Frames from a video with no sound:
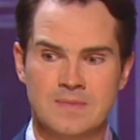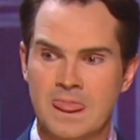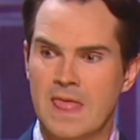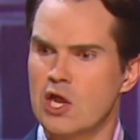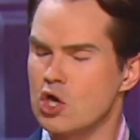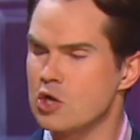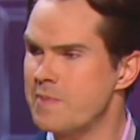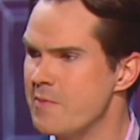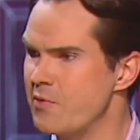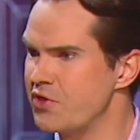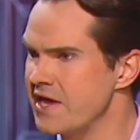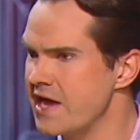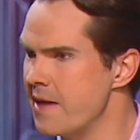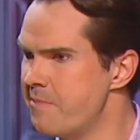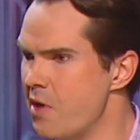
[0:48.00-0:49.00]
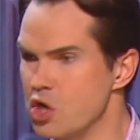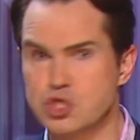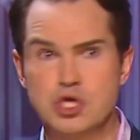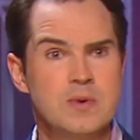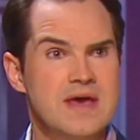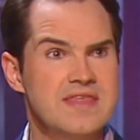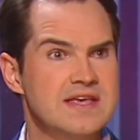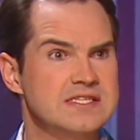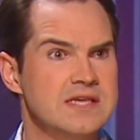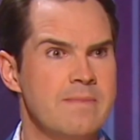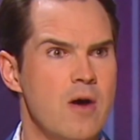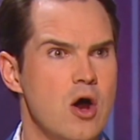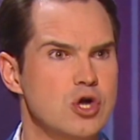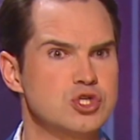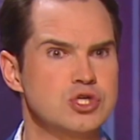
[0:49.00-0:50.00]
A lot of people think I'm posh. Who here thinks I'm
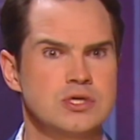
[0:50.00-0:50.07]
posh?